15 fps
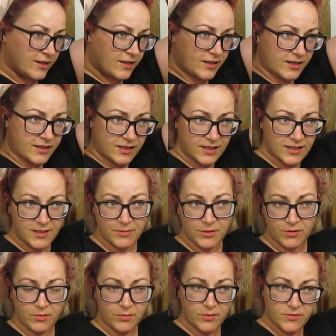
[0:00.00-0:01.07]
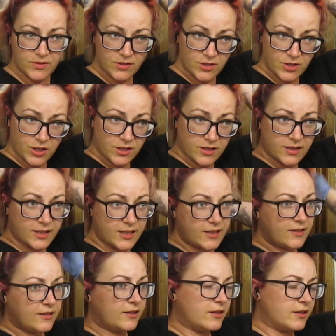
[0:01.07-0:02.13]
and need to be removed surgically.